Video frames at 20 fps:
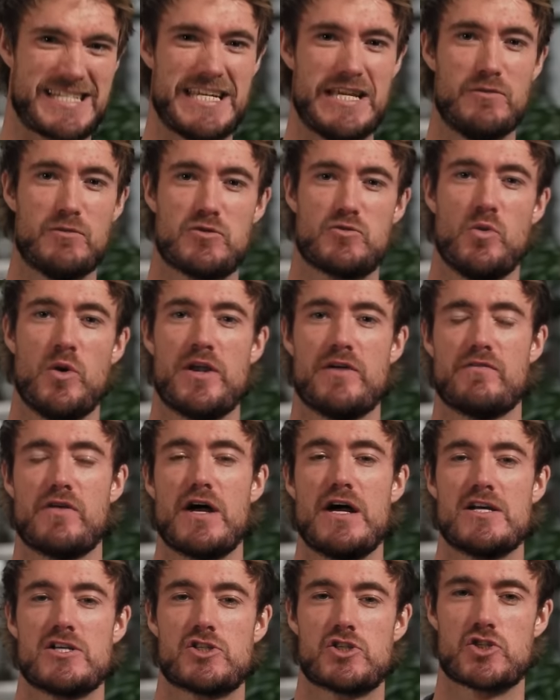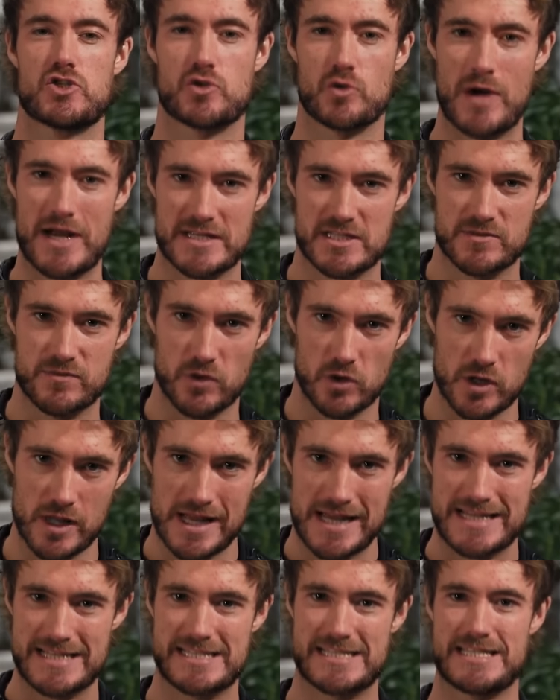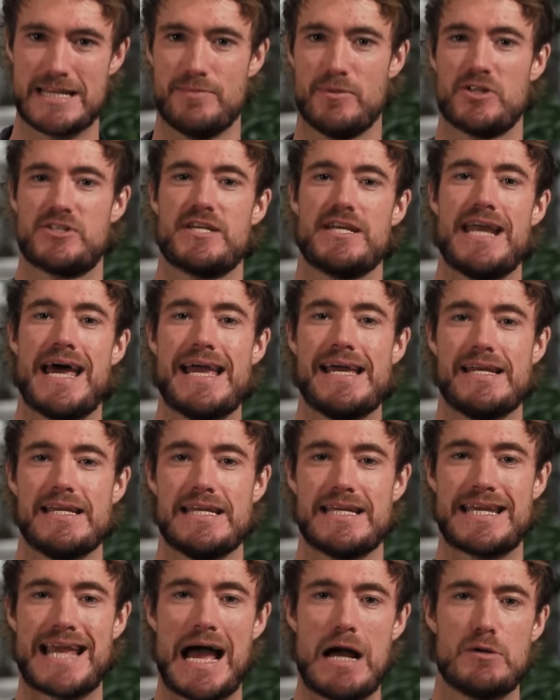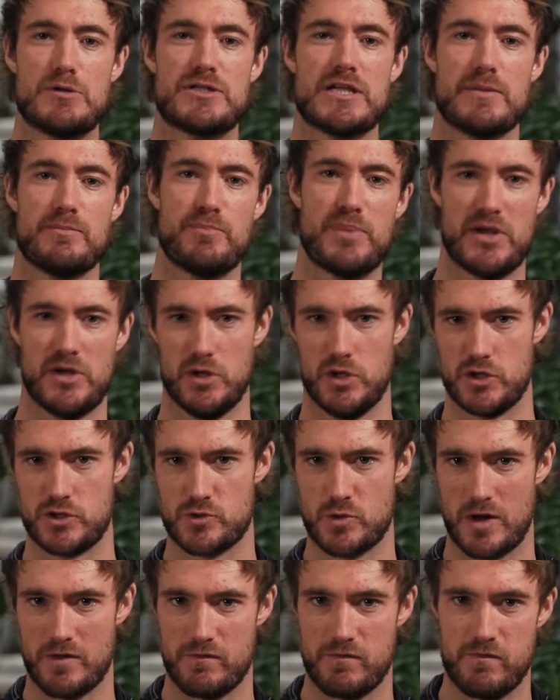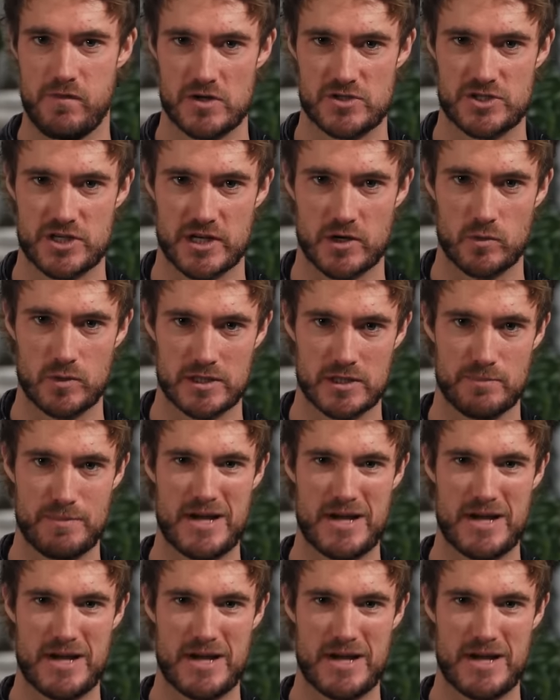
scene was one of stressful simultaneity, counting pills while fussing with the